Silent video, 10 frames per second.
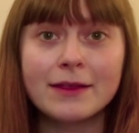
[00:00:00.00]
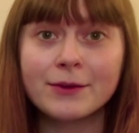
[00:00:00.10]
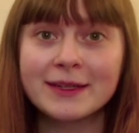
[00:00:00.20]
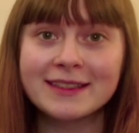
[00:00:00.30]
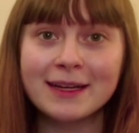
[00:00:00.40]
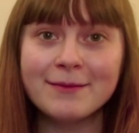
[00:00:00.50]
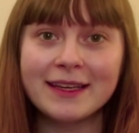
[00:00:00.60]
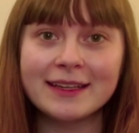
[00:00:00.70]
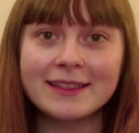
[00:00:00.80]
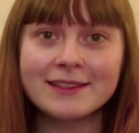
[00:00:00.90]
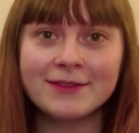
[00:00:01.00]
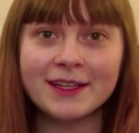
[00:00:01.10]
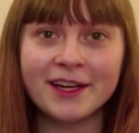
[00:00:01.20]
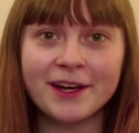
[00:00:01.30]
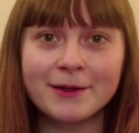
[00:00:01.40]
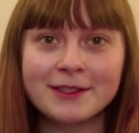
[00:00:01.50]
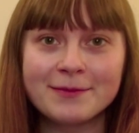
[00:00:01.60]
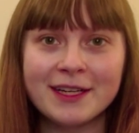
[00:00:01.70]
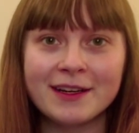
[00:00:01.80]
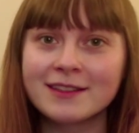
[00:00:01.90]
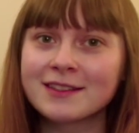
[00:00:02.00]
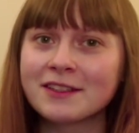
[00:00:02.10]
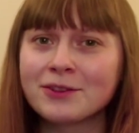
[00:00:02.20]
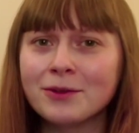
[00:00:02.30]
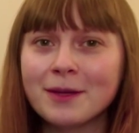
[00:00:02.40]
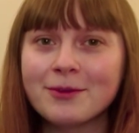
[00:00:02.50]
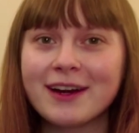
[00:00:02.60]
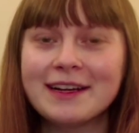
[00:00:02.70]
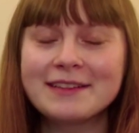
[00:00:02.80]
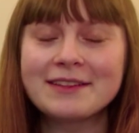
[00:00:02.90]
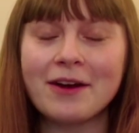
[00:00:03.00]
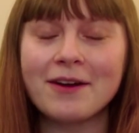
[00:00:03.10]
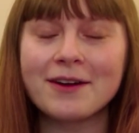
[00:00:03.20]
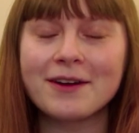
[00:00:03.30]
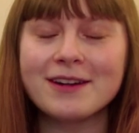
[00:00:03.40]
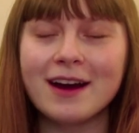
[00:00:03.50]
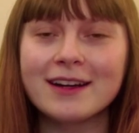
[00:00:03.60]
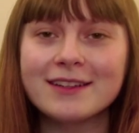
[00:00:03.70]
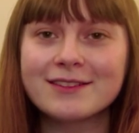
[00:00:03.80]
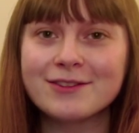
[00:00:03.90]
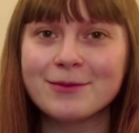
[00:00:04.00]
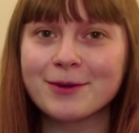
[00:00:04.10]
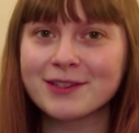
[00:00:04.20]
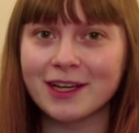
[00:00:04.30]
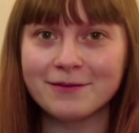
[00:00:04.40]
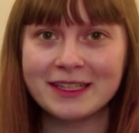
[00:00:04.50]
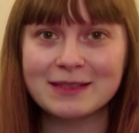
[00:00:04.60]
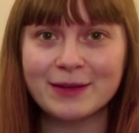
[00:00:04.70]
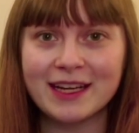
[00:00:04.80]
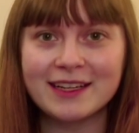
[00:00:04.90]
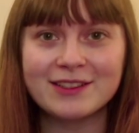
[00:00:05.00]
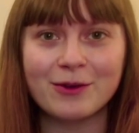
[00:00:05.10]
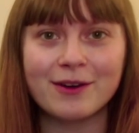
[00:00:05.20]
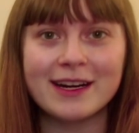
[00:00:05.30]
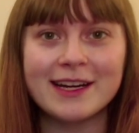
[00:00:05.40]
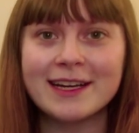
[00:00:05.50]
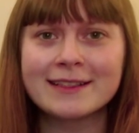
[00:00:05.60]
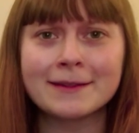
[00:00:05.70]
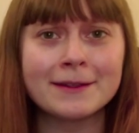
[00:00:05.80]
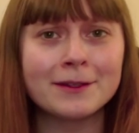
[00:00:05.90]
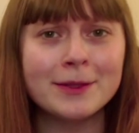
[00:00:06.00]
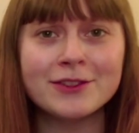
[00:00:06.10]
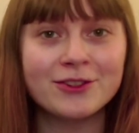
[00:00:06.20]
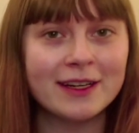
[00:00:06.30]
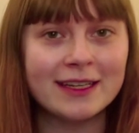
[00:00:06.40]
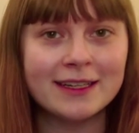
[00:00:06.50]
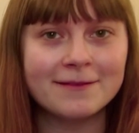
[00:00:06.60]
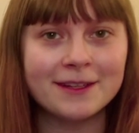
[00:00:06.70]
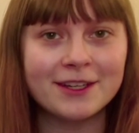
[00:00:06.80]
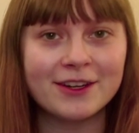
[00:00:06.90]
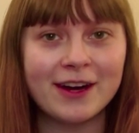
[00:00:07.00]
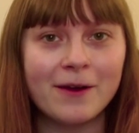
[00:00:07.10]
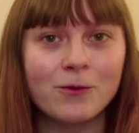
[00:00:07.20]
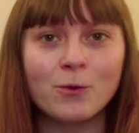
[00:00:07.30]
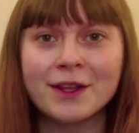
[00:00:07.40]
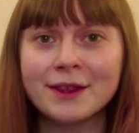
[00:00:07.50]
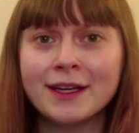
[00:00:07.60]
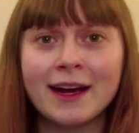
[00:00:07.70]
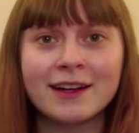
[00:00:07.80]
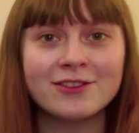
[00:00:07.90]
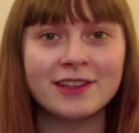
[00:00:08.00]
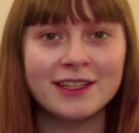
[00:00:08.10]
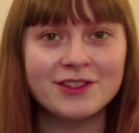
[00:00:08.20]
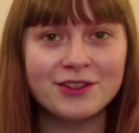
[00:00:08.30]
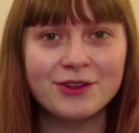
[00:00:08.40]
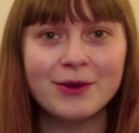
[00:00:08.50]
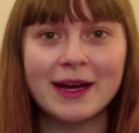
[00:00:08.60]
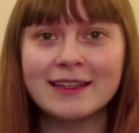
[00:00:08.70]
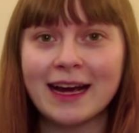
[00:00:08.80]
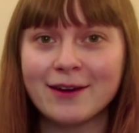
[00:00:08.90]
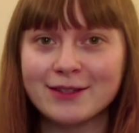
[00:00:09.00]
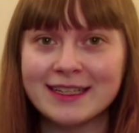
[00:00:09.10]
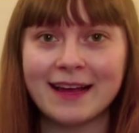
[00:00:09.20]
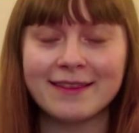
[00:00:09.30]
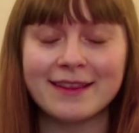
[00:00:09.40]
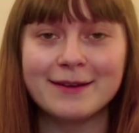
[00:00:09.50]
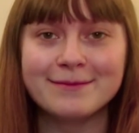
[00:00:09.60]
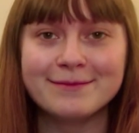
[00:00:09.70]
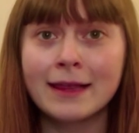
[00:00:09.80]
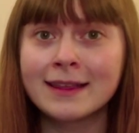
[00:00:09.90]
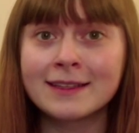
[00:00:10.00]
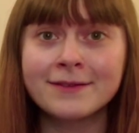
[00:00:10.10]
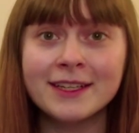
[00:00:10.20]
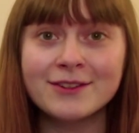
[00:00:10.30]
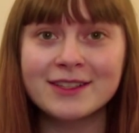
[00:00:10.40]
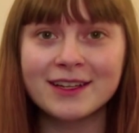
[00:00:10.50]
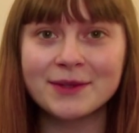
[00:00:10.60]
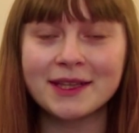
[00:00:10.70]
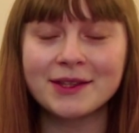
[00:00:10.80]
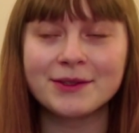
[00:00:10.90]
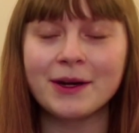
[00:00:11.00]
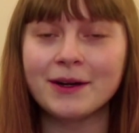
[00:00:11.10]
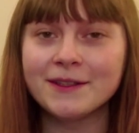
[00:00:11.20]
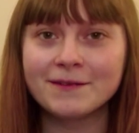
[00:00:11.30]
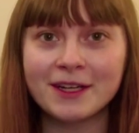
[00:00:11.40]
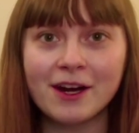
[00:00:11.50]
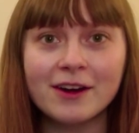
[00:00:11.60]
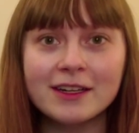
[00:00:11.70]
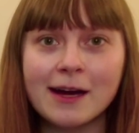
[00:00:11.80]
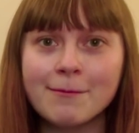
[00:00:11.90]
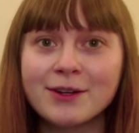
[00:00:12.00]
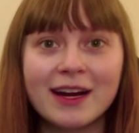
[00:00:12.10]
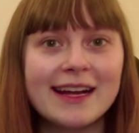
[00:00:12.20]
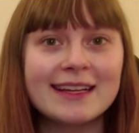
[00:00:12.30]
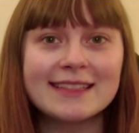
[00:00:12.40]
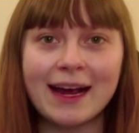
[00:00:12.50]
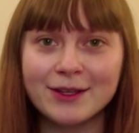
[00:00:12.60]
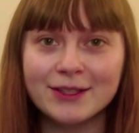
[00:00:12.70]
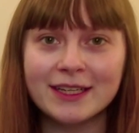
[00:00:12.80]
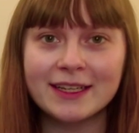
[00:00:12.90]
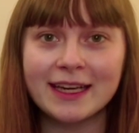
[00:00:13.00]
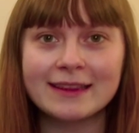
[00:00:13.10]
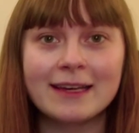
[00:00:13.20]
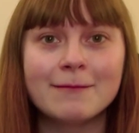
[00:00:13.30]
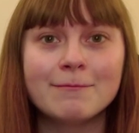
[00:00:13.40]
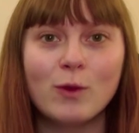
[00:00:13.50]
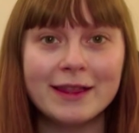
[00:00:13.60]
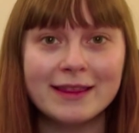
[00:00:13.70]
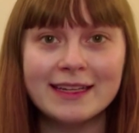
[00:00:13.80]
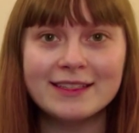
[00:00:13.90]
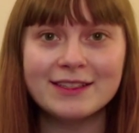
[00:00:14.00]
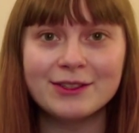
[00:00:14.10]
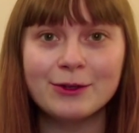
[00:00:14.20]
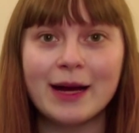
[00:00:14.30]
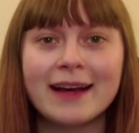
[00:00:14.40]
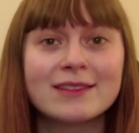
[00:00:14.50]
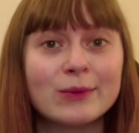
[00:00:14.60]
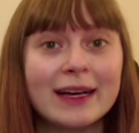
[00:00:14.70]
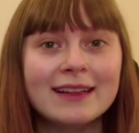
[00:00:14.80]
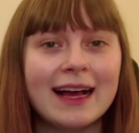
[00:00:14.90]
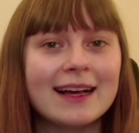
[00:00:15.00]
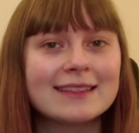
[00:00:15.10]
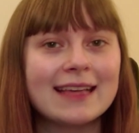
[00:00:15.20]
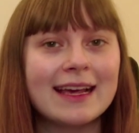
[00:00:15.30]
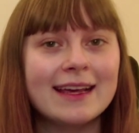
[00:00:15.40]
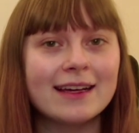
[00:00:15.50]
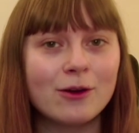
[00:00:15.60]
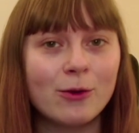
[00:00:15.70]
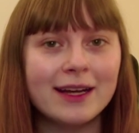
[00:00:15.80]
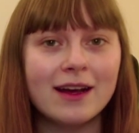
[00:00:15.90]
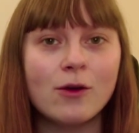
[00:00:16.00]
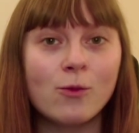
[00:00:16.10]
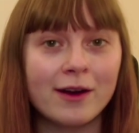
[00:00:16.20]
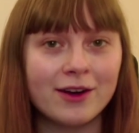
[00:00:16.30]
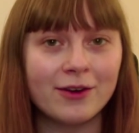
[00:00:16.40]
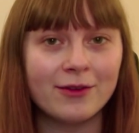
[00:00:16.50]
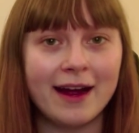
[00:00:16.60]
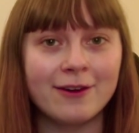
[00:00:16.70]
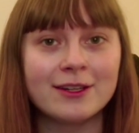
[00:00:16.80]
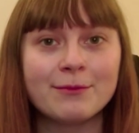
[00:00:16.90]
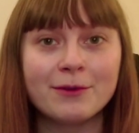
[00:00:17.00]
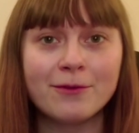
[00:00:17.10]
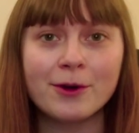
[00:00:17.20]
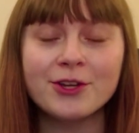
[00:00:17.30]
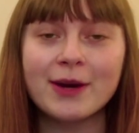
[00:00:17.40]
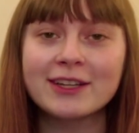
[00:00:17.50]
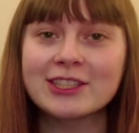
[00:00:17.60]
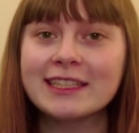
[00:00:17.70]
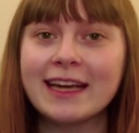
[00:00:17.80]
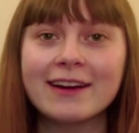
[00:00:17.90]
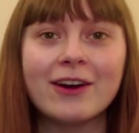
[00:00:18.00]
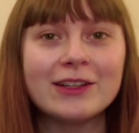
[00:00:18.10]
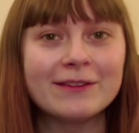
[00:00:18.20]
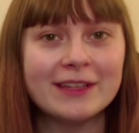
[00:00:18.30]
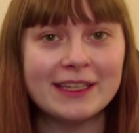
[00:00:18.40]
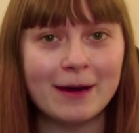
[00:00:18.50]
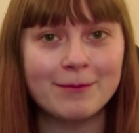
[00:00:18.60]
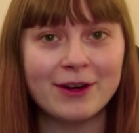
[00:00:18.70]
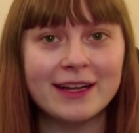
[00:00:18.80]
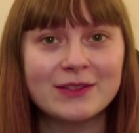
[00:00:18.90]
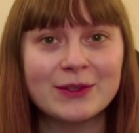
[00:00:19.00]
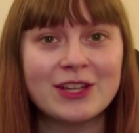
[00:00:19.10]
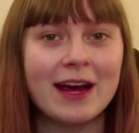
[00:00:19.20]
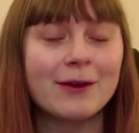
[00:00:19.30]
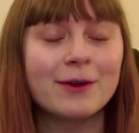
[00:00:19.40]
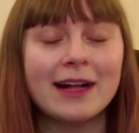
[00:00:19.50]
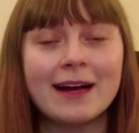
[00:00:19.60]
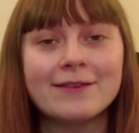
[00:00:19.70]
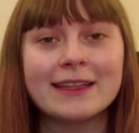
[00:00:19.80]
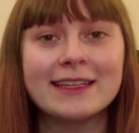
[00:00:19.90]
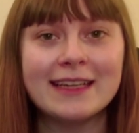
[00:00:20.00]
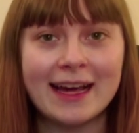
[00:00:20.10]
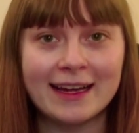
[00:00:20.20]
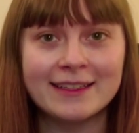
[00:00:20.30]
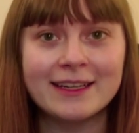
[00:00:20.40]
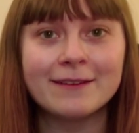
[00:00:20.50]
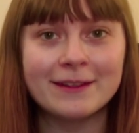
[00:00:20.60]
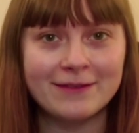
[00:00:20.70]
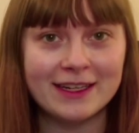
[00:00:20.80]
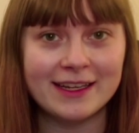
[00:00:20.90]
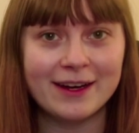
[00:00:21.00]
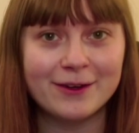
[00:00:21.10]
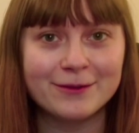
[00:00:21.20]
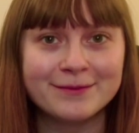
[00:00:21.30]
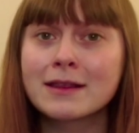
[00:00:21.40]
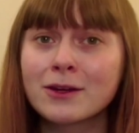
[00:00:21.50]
The reason I'm making this video is because the tool upgrades are not super self-explanatory. It's a little bit tricky to figure out what they actually do and how to get them. This video is going to run through all of the current upgrades, how you can get them, what they do, as well as a quick workaround before you actually get all of the upgrades, which I will have at the end of the video.